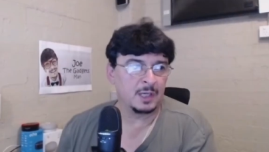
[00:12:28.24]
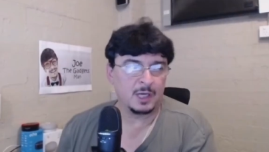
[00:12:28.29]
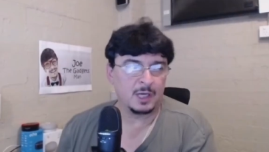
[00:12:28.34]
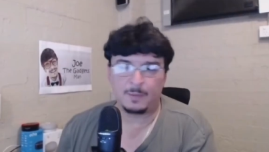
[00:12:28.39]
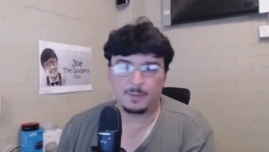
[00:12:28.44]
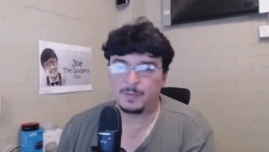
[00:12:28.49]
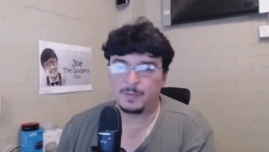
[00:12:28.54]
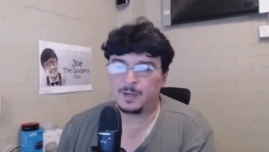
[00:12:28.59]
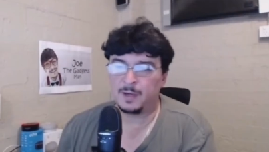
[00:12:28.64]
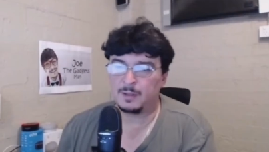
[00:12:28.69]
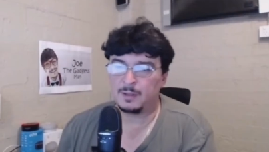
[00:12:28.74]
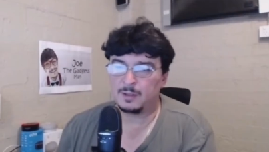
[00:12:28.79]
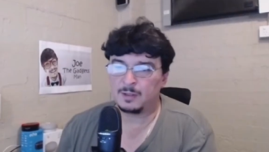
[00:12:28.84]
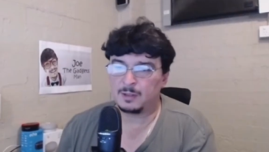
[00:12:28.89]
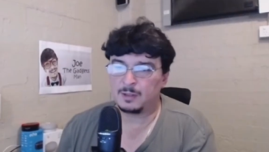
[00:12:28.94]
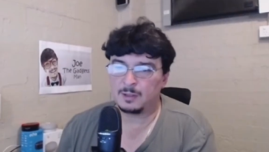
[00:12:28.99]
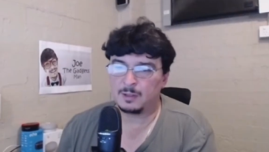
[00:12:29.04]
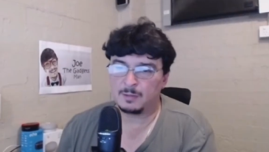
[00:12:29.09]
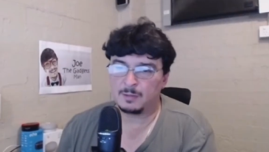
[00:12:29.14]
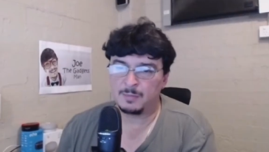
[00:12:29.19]
apparently
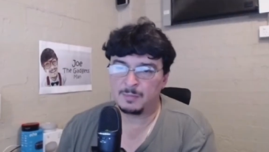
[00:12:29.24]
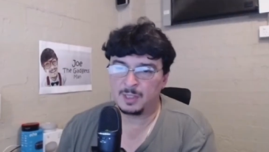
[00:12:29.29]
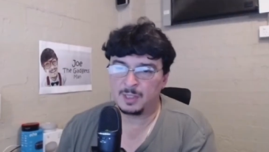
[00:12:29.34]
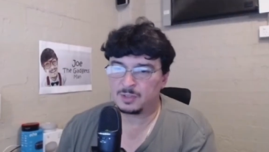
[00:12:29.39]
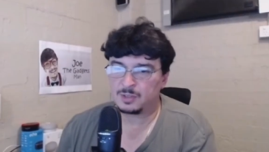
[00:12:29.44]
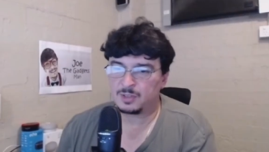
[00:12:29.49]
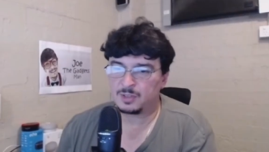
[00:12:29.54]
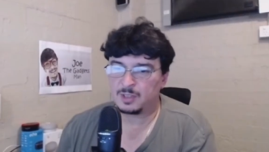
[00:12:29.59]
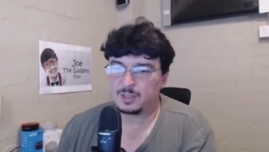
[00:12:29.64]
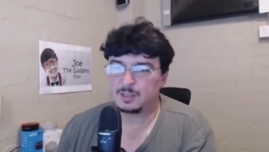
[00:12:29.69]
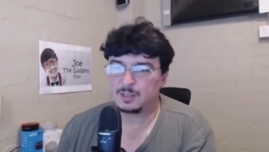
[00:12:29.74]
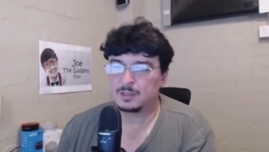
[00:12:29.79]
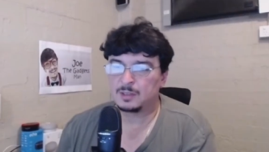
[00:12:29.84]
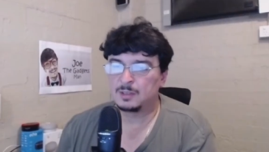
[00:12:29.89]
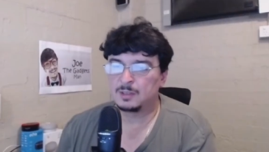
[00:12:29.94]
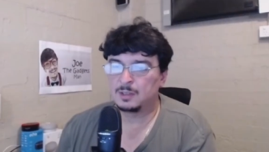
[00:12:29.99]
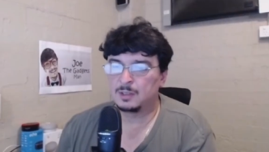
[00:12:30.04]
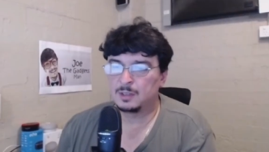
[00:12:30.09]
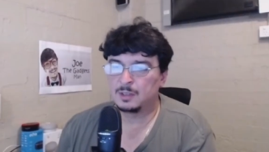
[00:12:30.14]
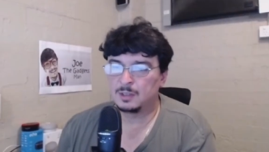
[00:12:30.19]
the Minister
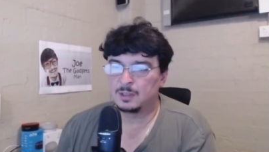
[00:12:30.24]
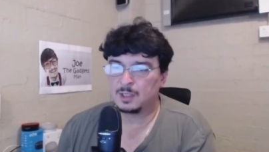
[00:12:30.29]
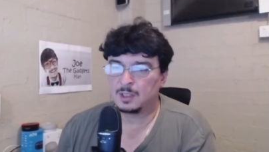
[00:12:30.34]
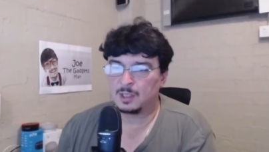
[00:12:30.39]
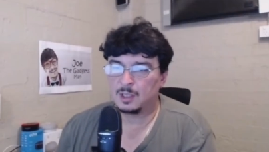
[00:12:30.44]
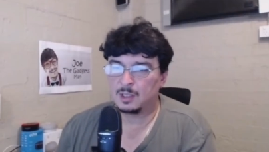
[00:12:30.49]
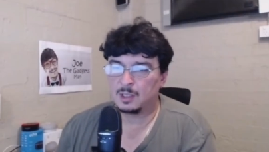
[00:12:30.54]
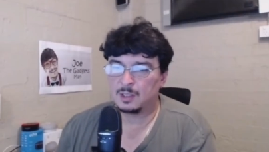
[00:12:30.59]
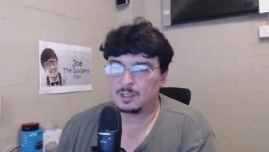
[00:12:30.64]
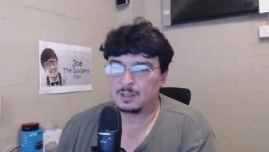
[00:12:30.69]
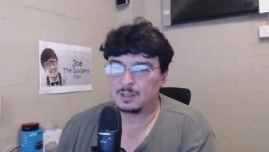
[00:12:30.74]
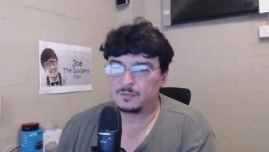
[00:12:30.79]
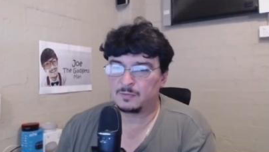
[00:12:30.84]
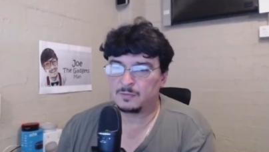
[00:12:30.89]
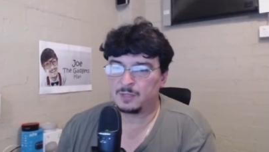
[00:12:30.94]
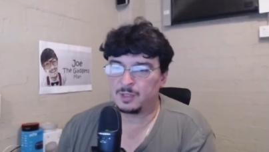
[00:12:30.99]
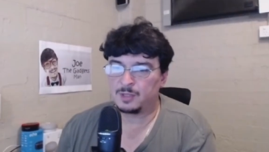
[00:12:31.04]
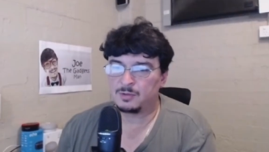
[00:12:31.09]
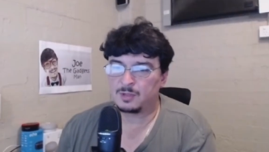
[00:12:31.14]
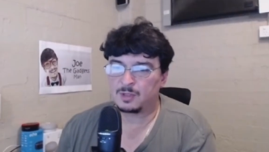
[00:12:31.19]
uh,
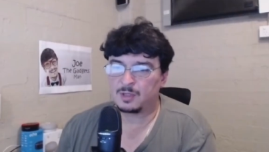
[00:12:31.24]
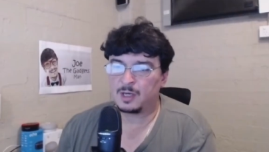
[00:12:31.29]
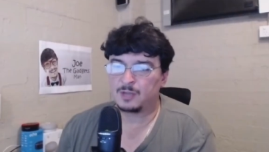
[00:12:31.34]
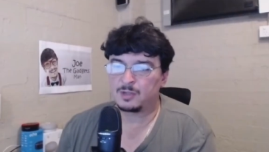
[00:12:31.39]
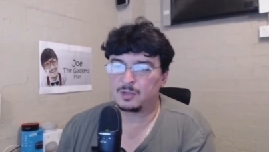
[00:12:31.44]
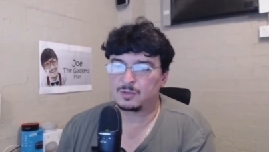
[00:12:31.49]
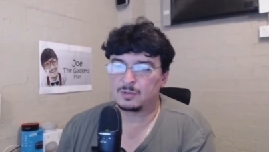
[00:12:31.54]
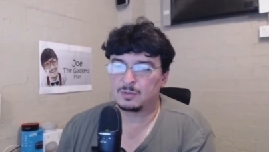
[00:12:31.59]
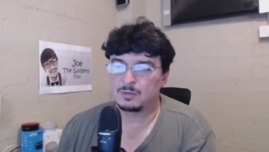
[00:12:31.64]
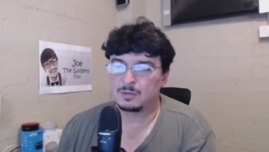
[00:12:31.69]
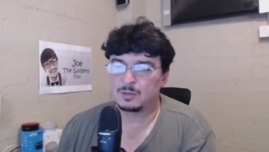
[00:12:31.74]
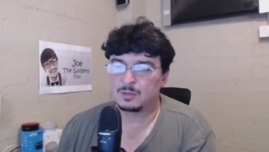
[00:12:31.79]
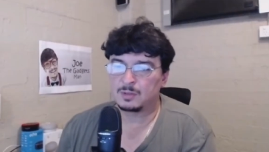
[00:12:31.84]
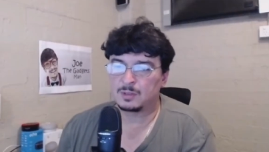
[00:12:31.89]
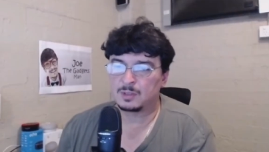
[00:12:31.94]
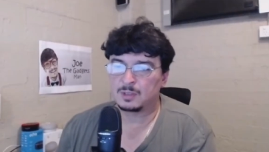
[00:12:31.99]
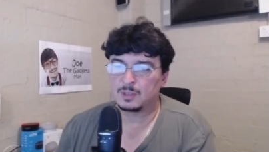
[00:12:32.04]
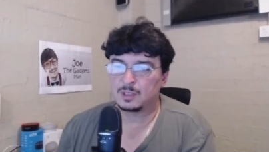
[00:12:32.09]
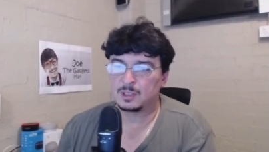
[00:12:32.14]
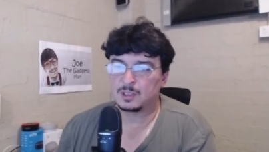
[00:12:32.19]
for Education,
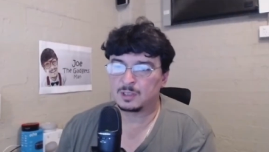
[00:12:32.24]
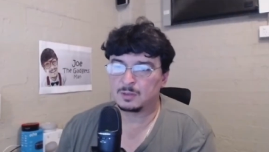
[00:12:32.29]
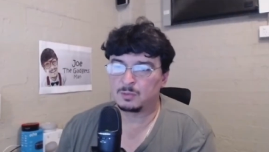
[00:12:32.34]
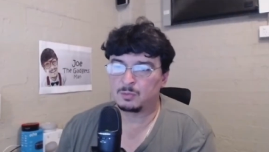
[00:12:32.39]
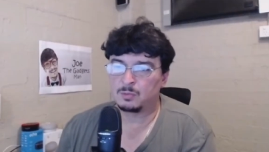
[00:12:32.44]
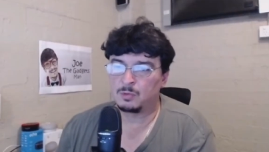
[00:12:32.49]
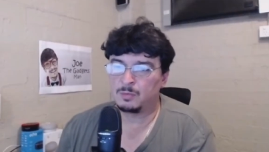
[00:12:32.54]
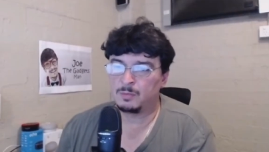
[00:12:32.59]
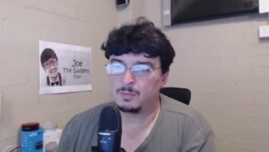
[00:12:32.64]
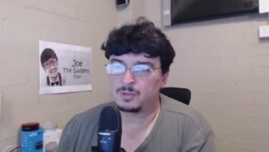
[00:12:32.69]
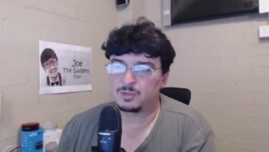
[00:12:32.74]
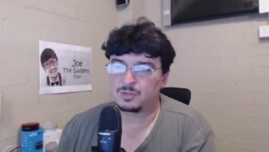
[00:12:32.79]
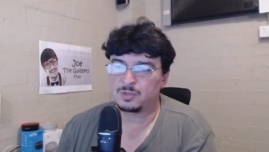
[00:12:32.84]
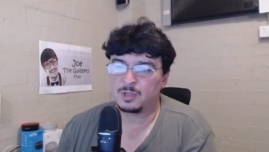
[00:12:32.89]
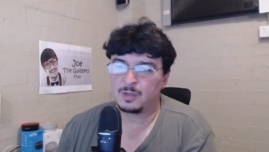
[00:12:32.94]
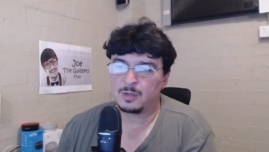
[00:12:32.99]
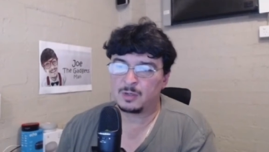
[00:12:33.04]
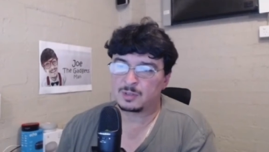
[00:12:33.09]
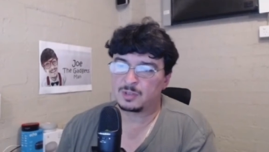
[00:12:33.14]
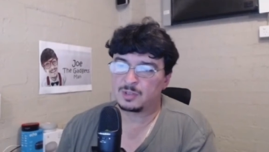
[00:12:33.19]
uh, Robert
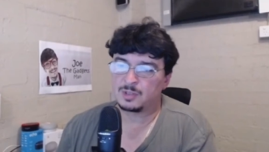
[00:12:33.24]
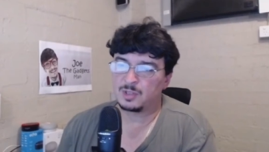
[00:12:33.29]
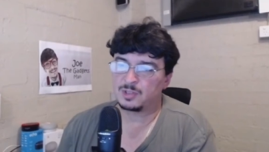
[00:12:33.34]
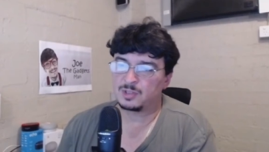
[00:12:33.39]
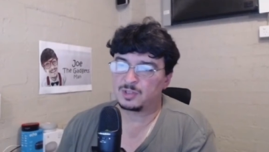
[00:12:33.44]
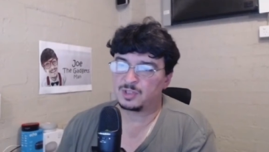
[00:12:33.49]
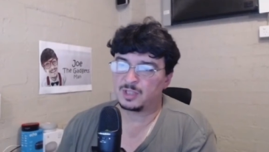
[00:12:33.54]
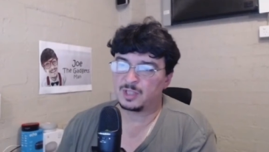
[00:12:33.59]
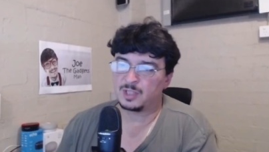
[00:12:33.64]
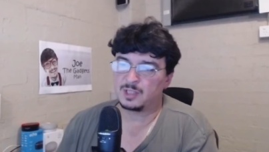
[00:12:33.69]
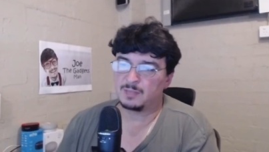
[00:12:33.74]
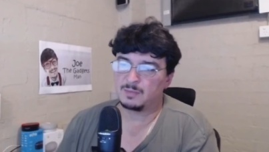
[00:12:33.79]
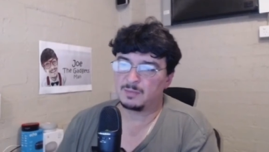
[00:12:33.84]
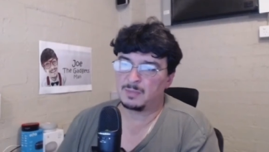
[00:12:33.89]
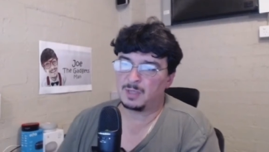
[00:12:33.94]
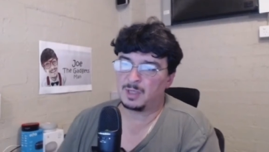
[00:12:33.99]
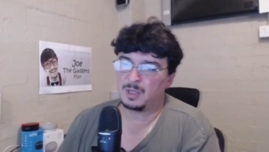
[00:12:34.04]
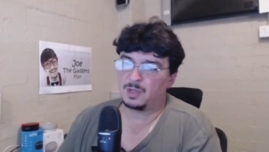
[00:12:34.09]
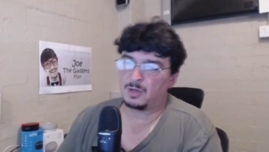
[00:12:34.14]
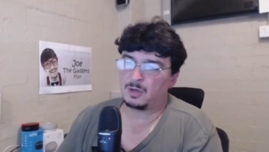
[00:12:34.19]
Stokes, said that
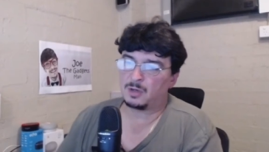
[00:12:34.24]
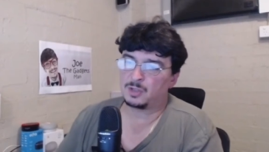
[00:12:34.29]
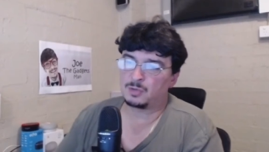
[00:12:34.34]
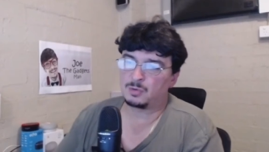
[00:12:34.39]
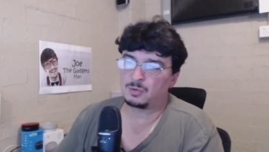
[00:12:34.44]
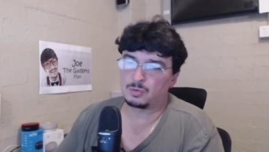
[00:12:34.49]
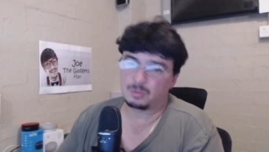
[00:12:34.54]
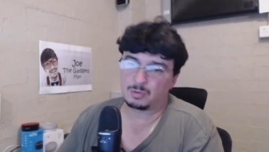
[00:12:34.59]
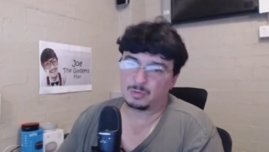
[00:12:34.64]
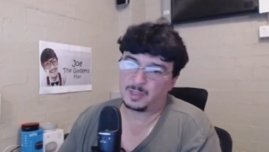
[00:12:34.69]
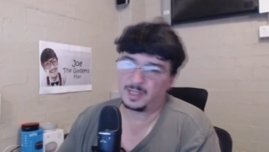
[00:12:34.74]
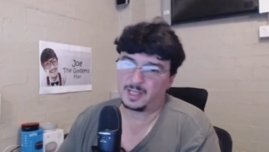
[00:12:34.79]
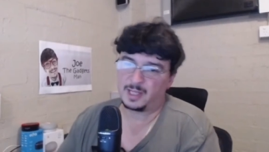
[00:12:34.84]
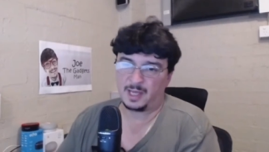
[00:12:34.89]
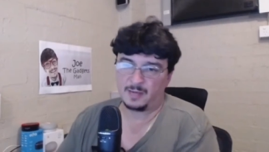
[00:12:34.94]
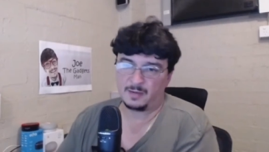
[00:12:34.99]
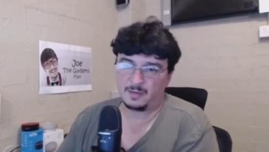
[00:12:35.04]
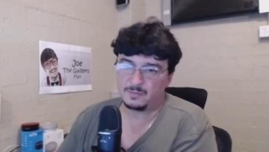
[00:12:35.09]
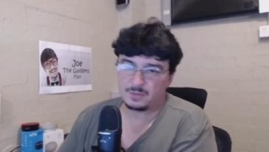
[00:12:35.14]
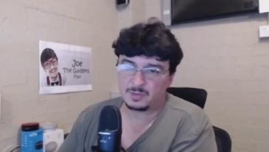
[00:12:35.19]
many high schools already
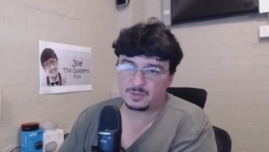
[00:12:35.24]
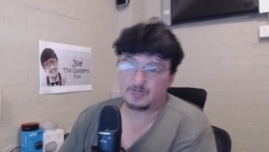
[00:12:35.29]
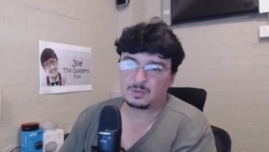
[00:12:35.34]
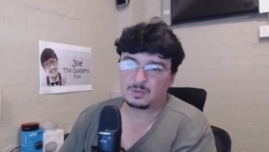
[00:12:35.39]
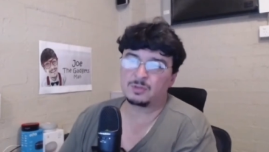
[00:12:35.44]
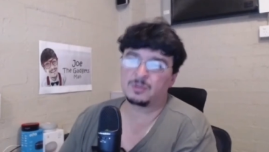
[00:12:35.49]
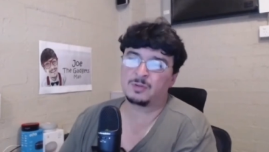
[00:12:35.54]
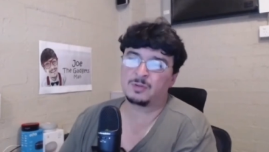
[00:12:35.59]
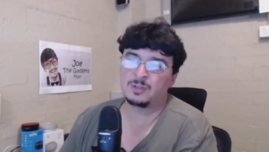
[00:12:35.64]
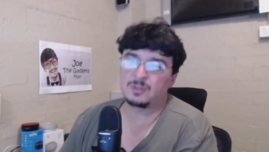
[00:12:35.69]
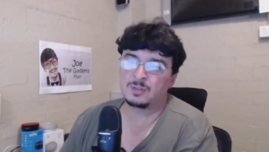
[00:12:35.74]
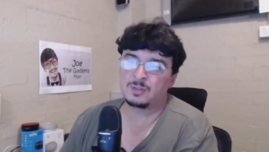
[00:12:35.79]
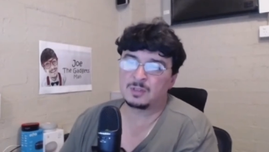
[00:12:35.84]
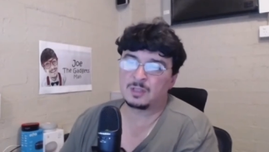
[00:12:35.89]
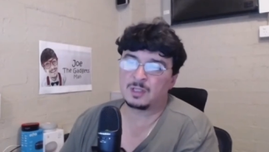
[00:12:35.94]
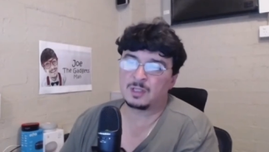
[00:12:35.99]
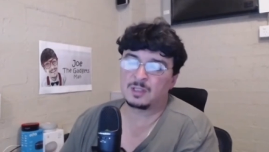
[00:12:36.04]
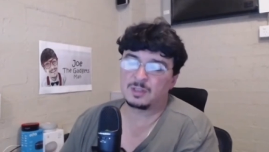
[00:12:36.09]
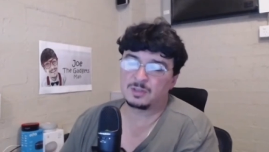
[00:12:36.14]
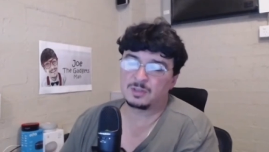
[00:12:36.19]
have this sort of tra-
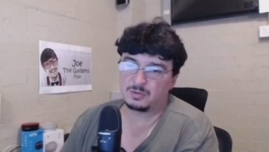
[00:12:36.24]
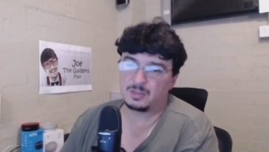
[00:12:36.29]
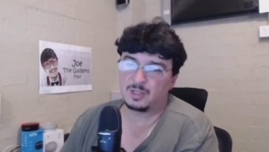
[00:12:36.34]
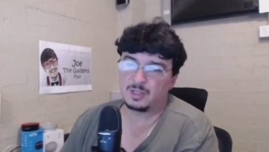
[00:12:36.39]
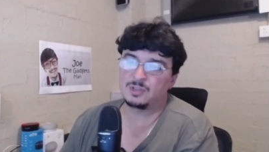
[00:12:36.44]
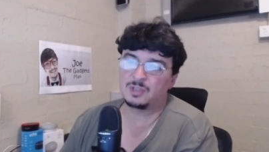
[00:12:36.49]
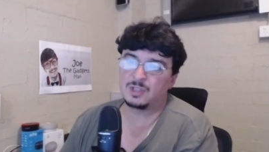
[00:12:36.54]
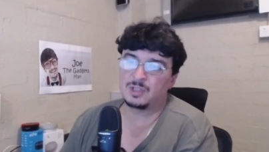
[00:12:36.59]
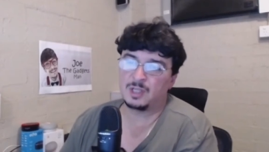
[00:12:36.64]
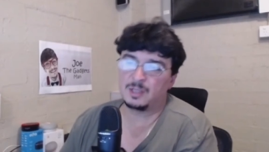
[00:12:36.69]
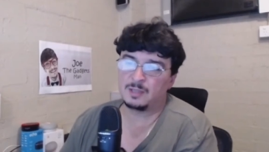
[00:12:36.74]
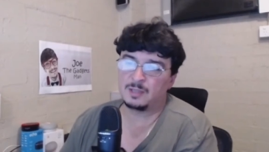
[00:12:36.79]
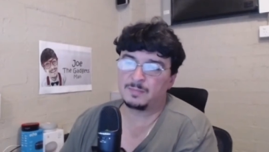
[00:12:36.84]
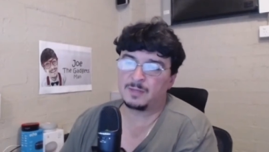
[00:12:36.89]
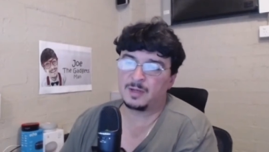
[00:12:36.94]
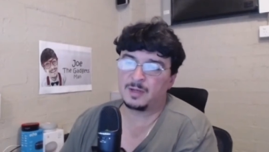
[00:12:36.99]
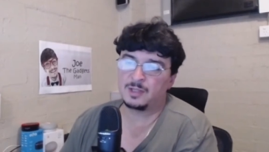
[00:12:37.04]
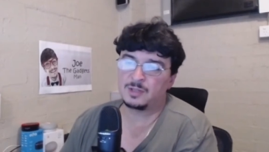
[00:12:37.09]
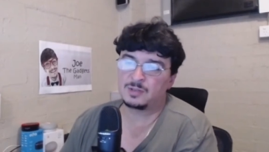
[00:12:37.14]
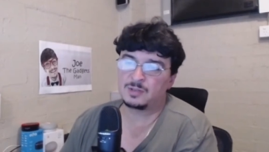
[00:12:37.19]
uh, strategy in
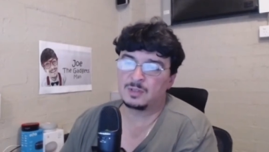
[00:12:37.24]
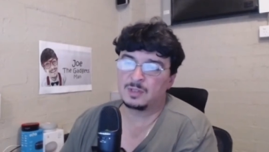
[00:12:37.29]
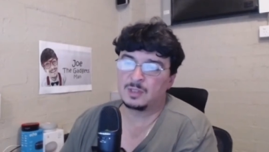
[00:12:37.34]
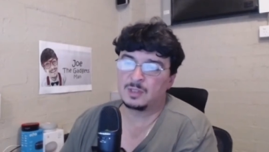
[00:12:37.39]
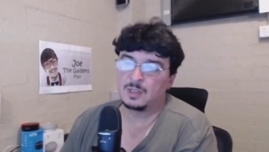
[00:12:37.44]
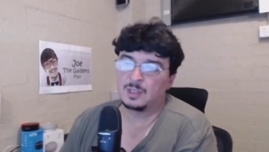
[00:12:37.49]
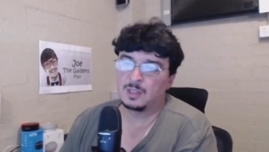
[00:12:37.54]
place